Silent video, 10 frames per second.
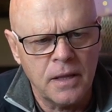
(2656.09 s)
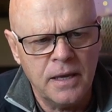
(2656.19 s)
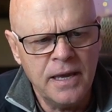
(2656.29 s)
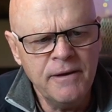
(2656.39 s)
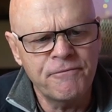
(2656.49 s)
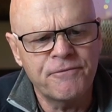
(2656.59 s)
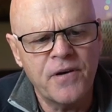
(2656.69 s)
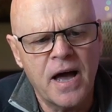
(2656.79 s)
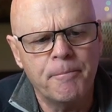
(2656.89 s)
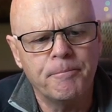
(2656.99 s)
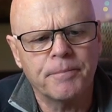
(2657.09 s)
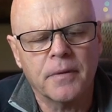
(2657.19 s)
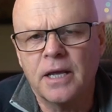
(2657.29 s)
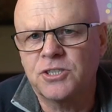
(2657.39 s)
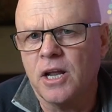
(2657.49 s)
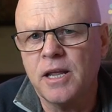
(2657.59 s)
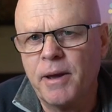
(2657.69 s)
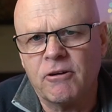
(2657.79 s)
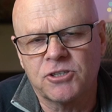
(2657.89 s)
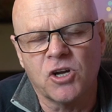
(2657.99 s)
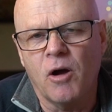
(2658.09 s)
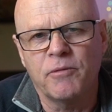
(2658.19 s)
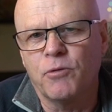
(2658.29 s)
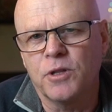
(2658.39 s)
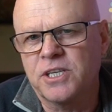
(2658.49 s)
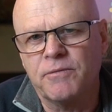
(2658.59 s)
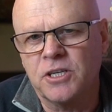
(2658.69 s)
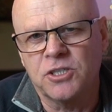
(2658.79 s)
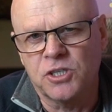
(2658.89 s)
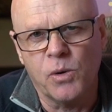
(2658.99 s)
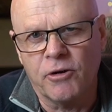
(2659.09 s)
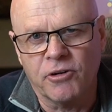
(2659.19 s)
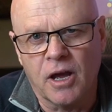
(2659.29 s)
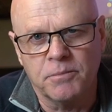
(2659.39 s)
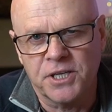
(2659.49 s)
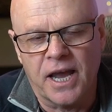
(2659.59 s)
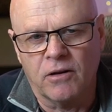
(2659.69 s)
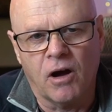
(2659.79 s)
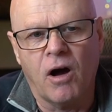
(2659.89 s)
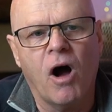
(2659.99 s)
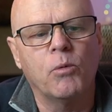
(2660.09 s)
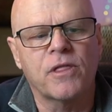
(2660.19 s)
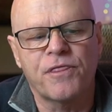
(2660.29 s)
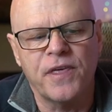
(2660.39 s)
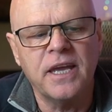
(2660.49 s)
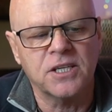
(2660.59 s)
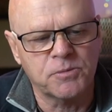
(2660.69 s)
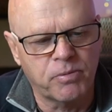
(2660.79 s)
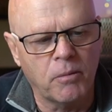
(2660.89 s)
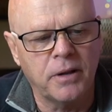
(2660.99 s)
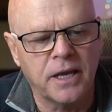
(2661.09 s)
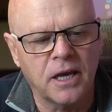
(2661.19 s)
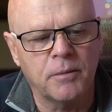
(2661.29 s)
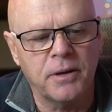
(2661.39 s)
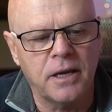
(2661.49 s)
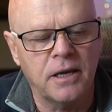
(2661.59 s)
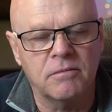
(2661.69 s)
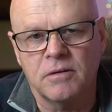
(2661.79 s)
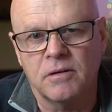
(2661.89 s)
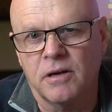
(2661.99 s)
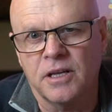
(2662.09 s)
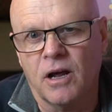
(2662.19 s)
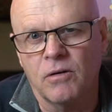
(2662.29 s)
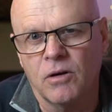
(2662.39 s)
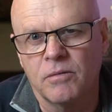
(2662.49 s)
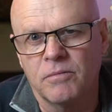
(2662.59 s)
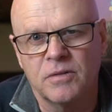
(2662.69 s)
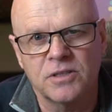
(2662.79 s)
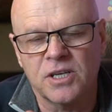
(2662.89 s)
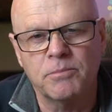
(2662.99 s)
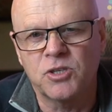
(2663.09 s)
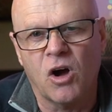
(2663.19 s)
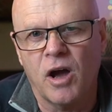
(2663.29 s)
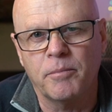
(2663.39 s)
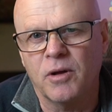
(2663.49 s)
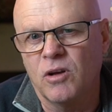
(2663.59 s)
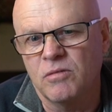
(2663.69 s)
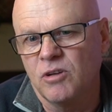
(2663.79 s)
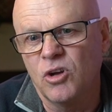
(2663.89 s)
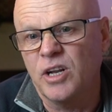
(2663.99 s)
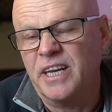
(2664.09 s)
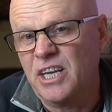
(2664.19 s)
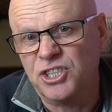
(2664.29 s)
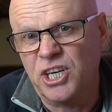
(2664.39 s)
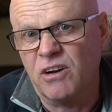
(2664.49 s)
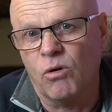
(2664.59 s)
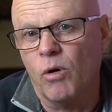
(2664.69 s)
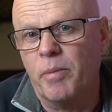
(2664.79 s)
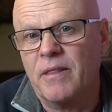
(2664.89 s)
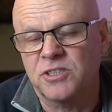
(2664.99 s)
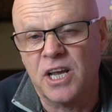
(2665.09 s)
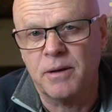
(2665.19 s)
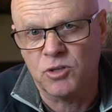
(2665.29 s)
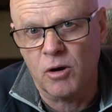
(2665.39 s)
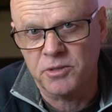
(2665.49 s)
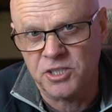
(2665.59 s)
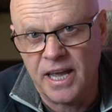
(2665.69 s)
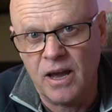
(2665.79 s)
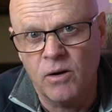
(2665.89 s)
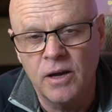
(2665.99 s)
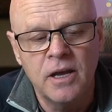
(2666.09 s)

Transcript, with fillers: if um, it's only a matter of time before the 70 to 200 comes out, I, I would think it's probably going to be, you know, sometime early next year or about the same time as now,